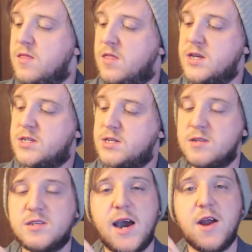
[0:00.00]
This
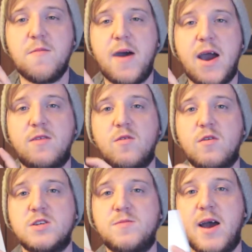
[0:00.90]
entire back
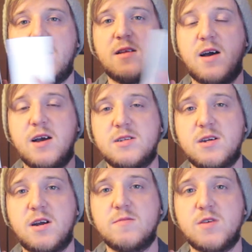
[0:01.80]
door is
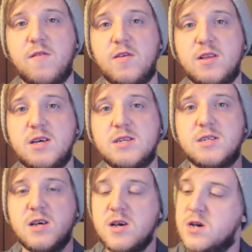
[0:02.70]
magnetized and comes off like
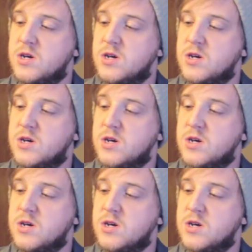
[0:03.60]
this.